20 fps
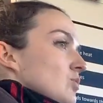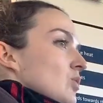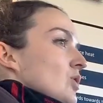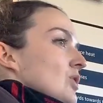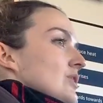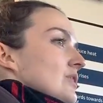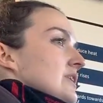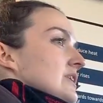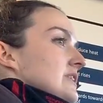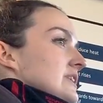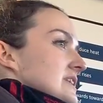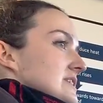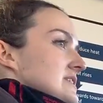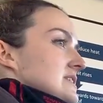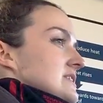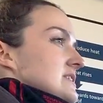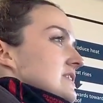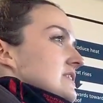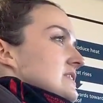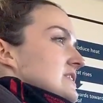one that, this
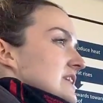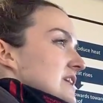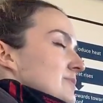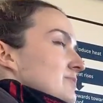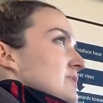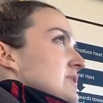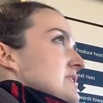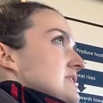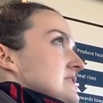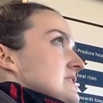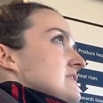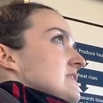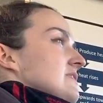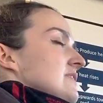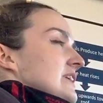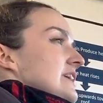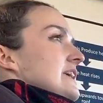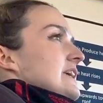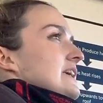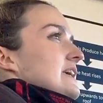is the tip, this is the
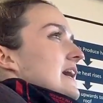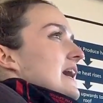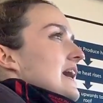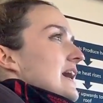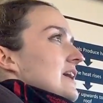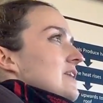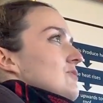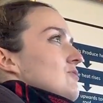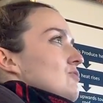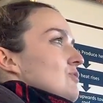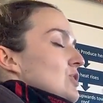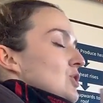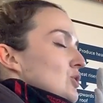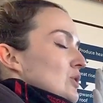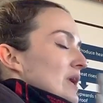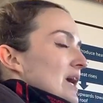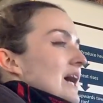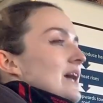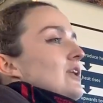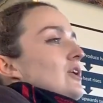thing you
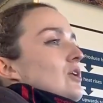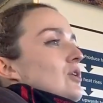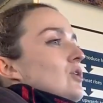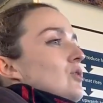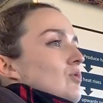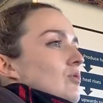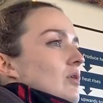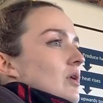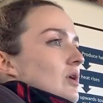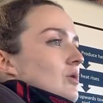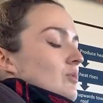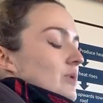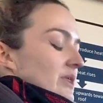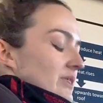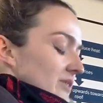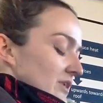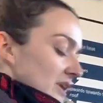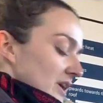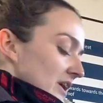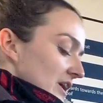cannot go wrong with.
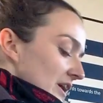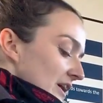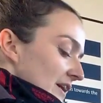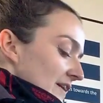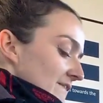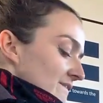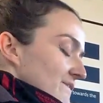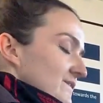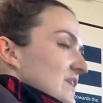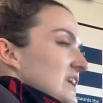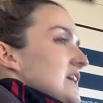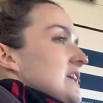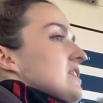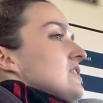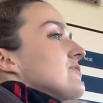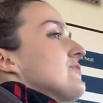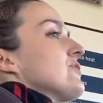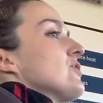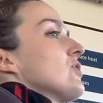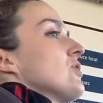
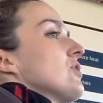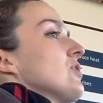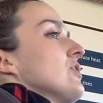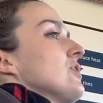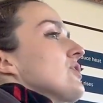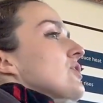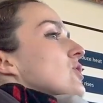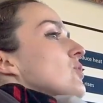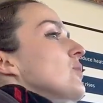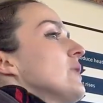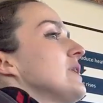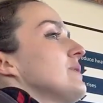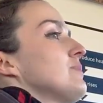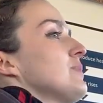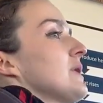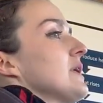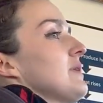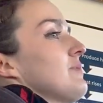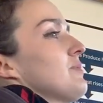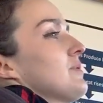Feel for their
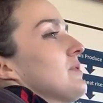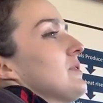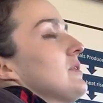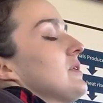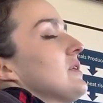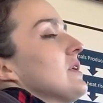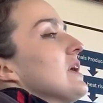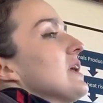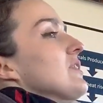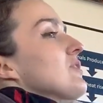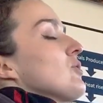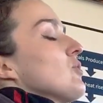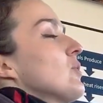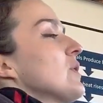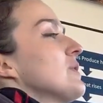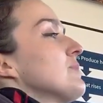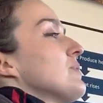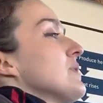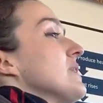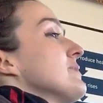windpipe, and their
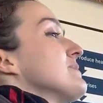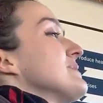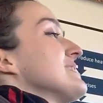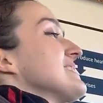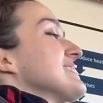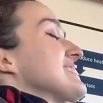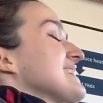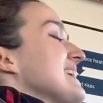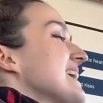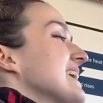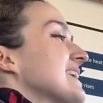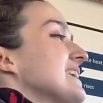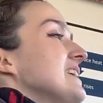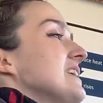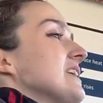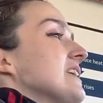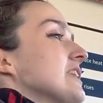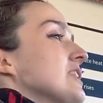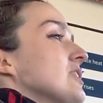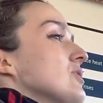windpipe is exactly
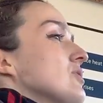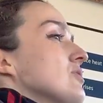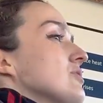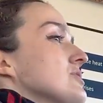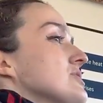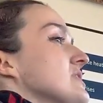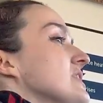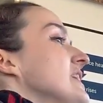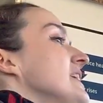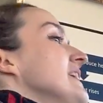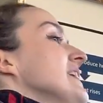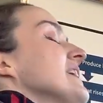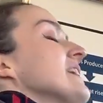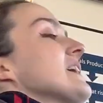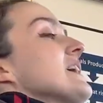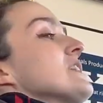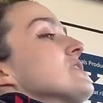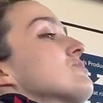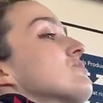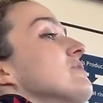like yours. It
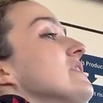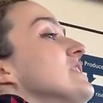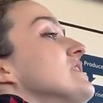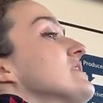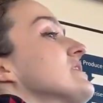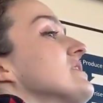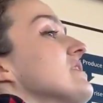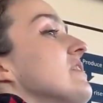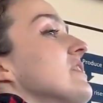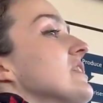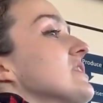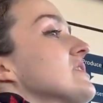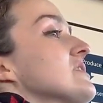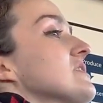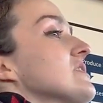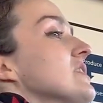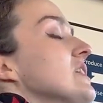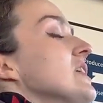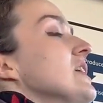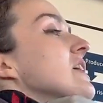has ridges on it,
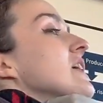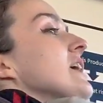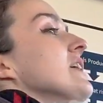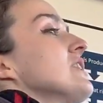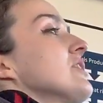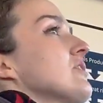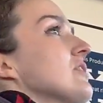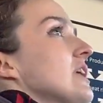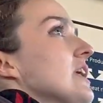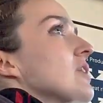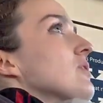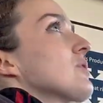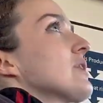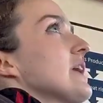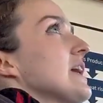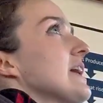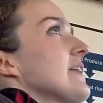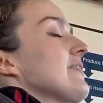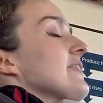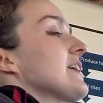and you're like,
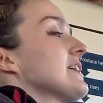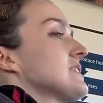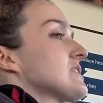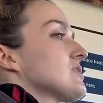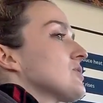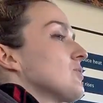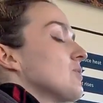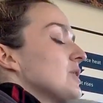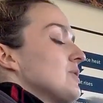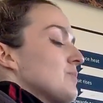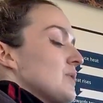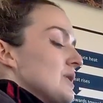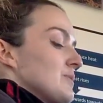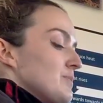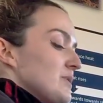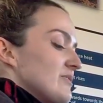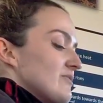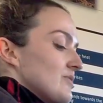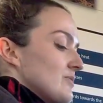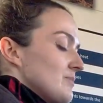okay, that's their windpipe.
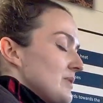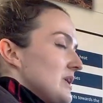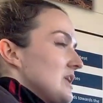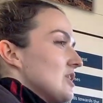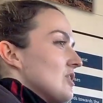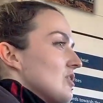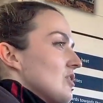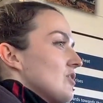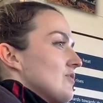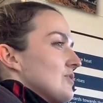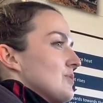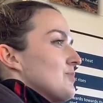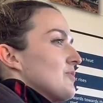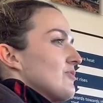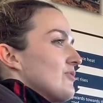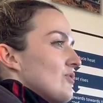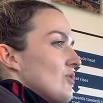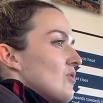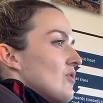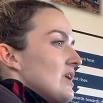Be familiar of it
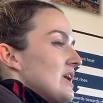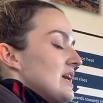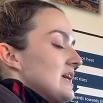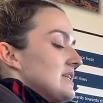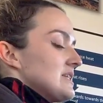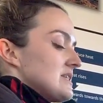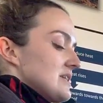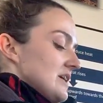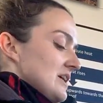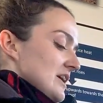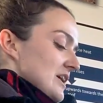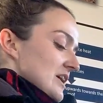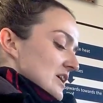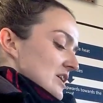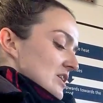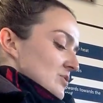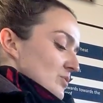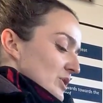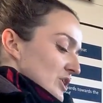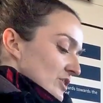beforehand.
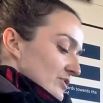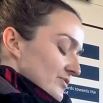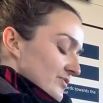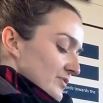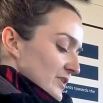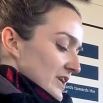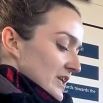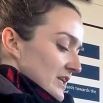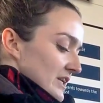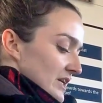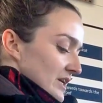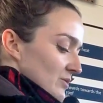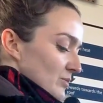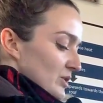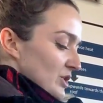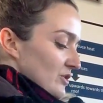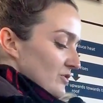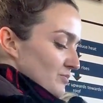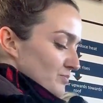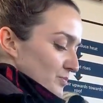When you're feeling it,
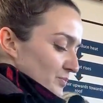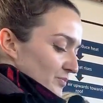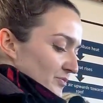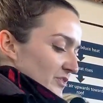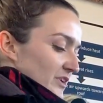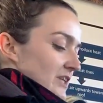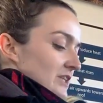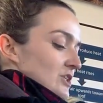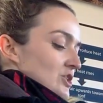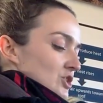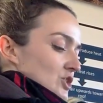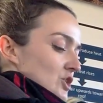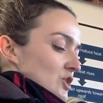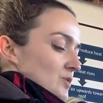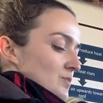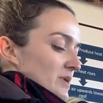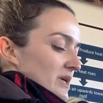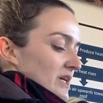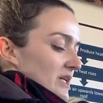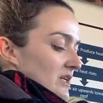when you feed the
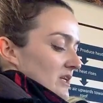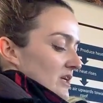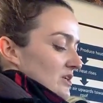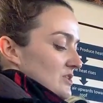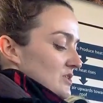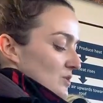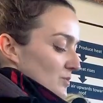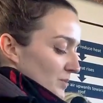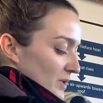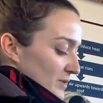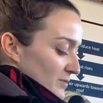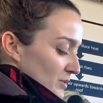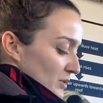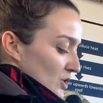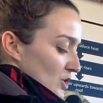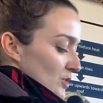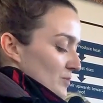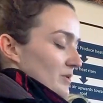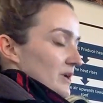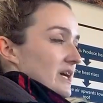tube in, now some people
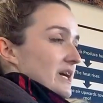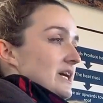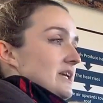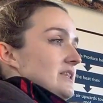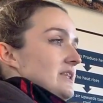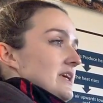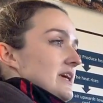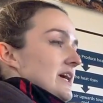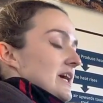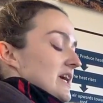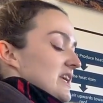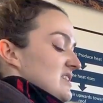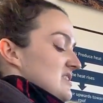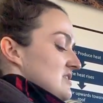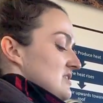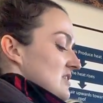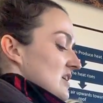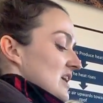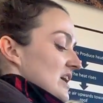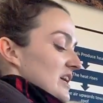lubricate the
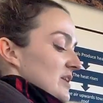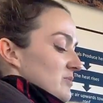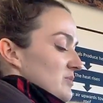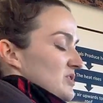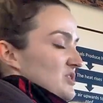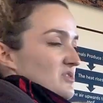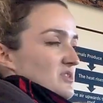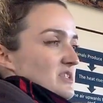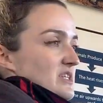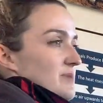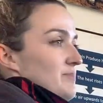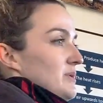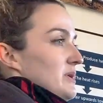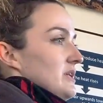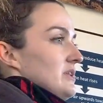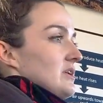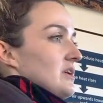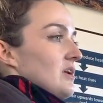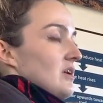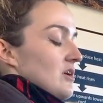end. I would just dip it
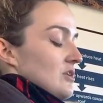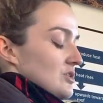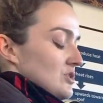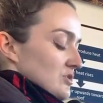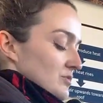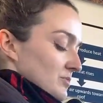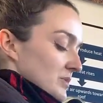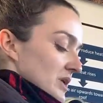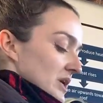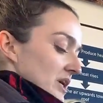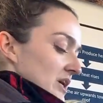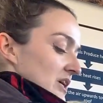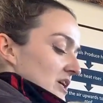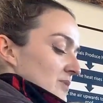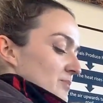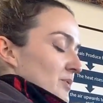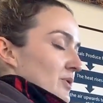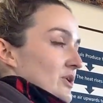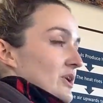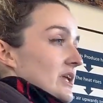in the colostrum.
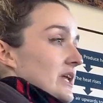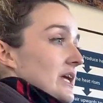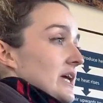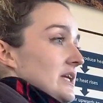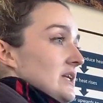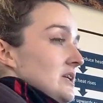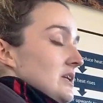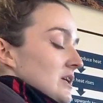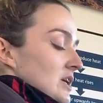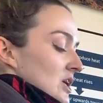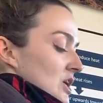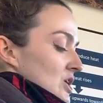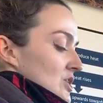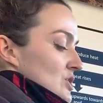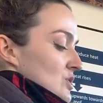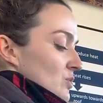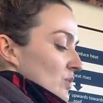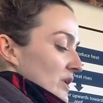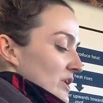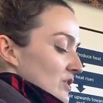You put it in,
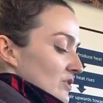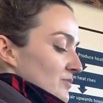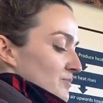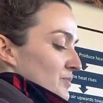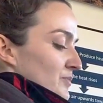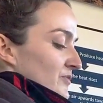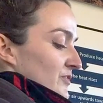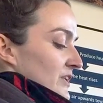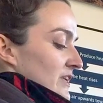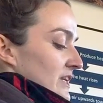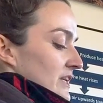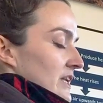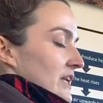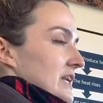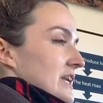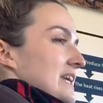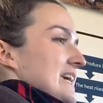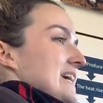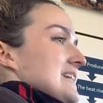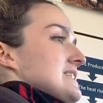so when you're feeding
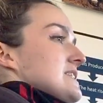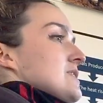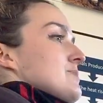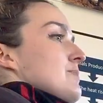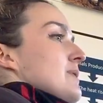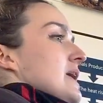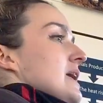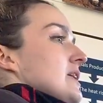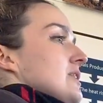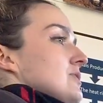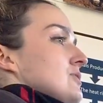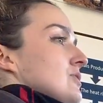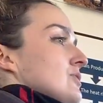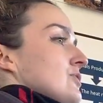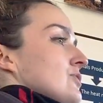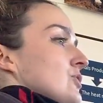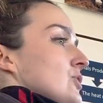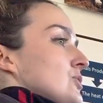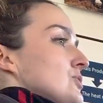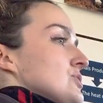in, it gets to the back of the
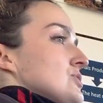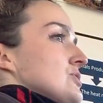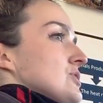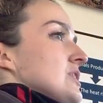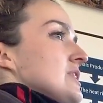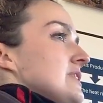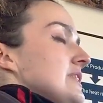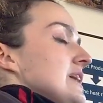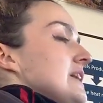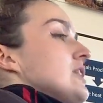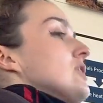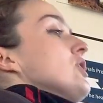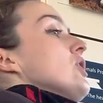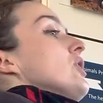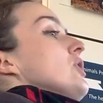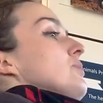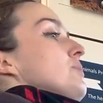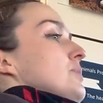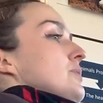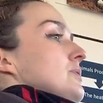throat, they'll
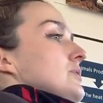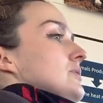gulp.